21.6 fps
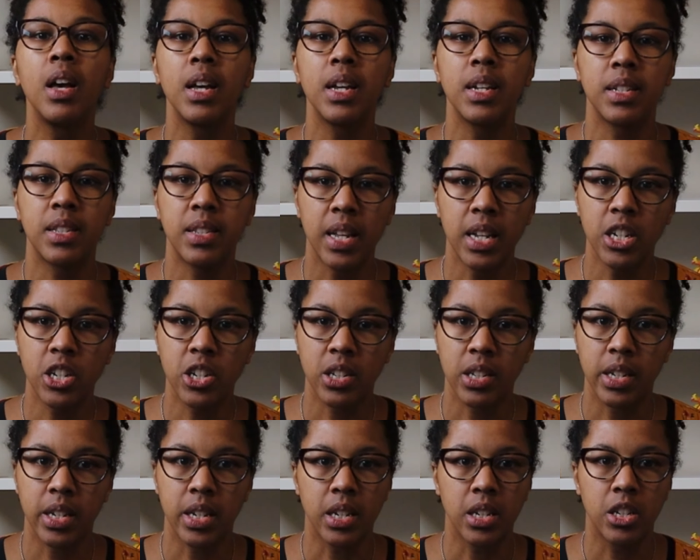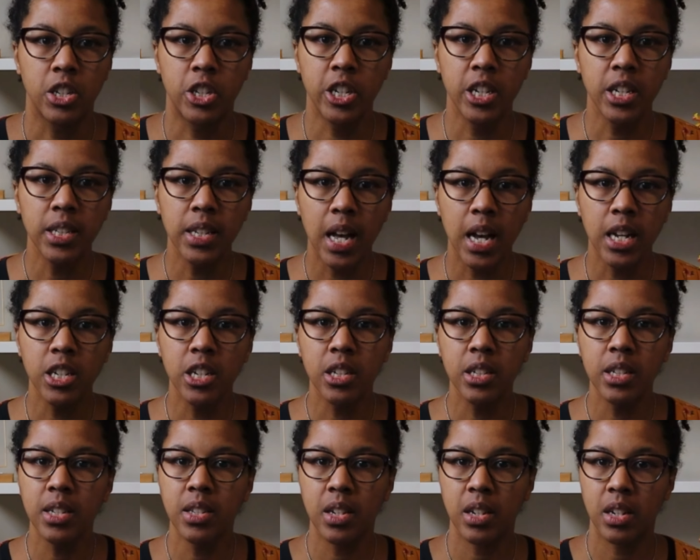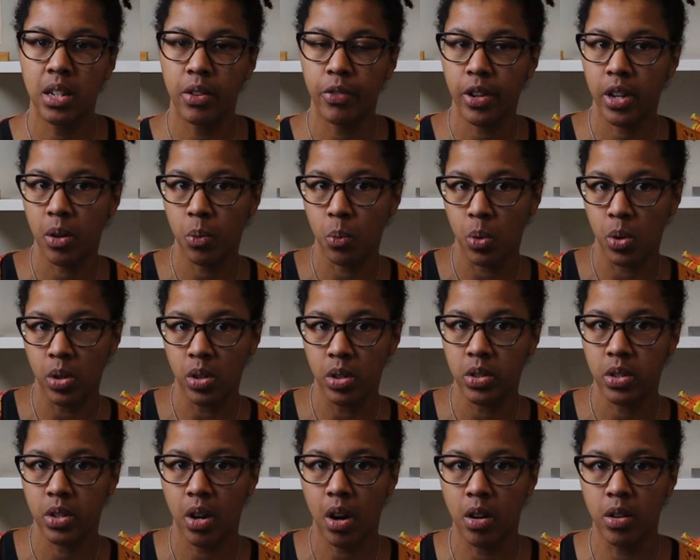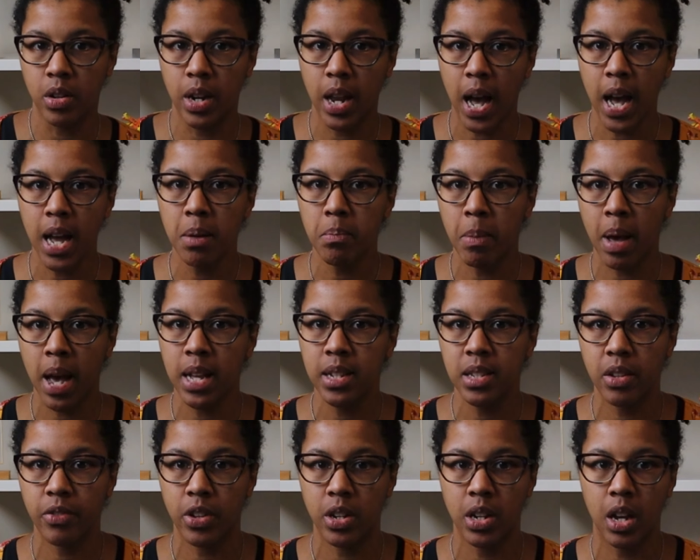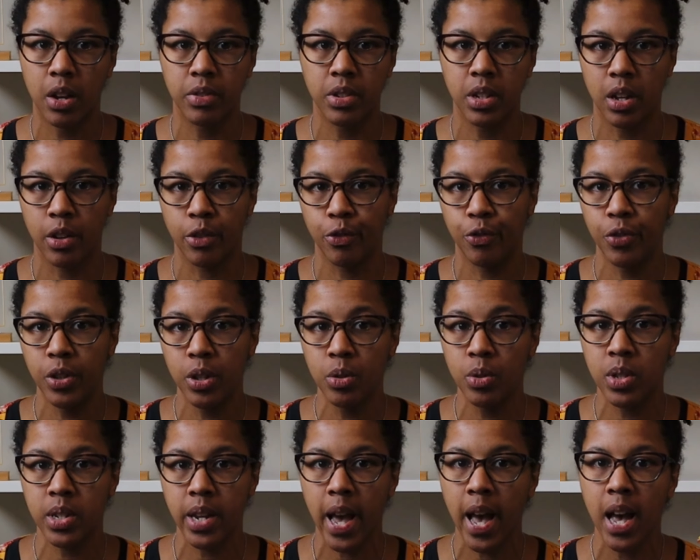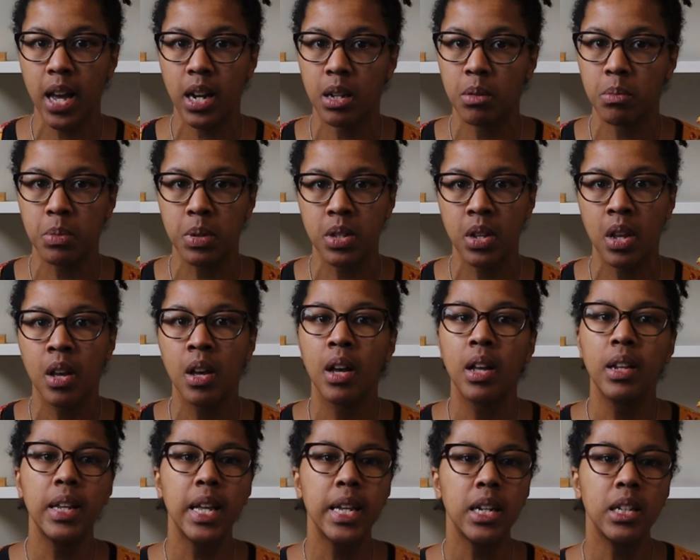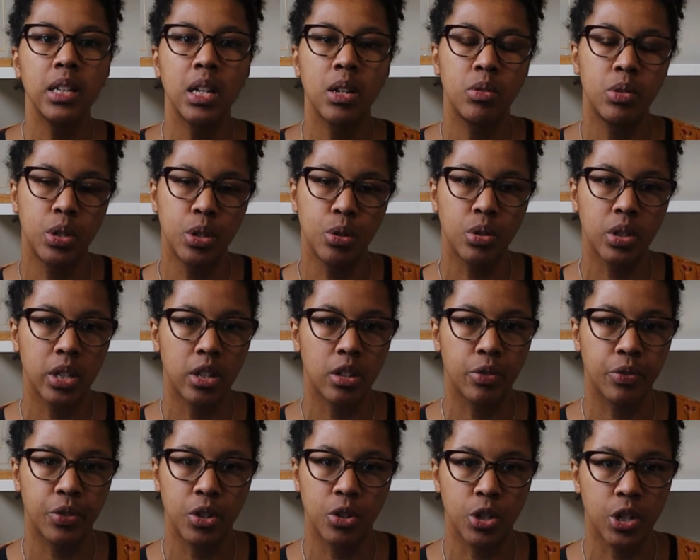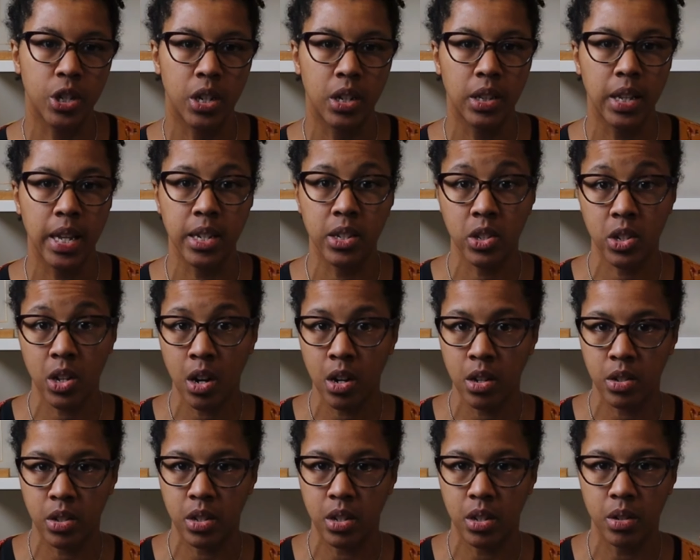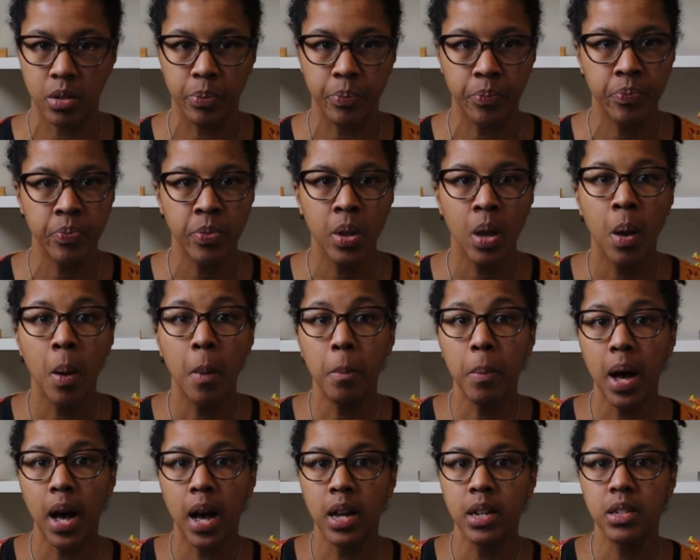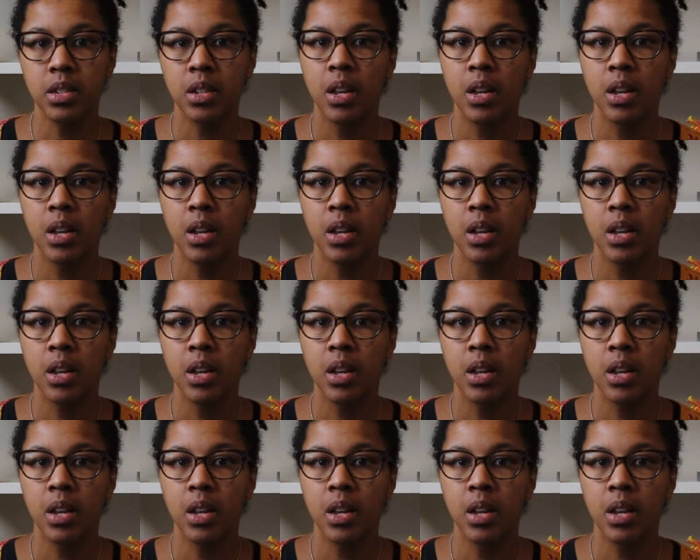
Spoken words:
Essentially, geologically significant worlds are not massive enough to have fused atoms, let alone nuclear fusion, like stars do. But